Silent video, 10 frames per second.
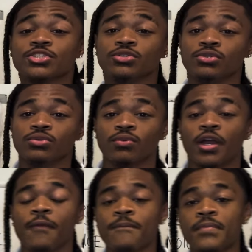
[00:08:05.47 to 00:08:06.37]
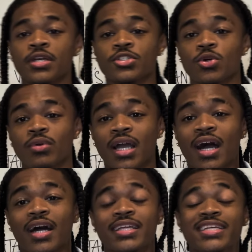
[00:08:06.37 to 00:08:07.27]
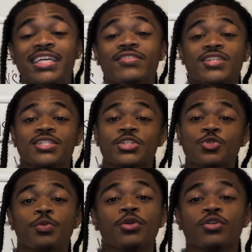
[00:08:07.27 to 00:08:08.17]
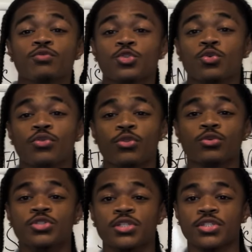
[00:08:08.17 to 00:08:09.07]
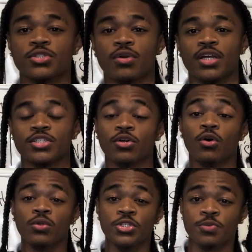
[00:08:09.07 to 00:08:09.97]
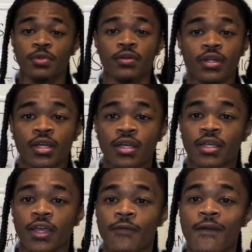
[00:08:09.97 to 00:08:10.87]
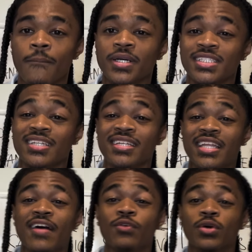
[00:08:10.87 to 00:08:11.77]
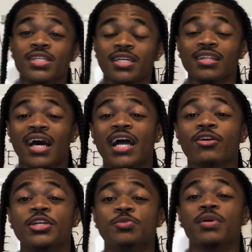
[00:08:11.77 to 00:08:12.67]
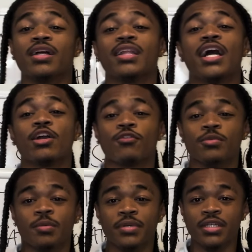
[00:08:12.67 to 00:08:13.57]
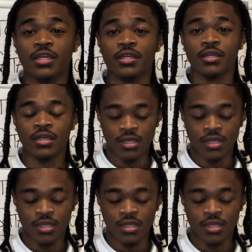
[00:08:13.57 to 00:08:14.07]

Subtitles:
to you, right? So God, he gives us the spirit of truth through Jesus Christ, the Holy Spirit. Okay. But see, the devil, he's a liar. He's been a liar from the beginning.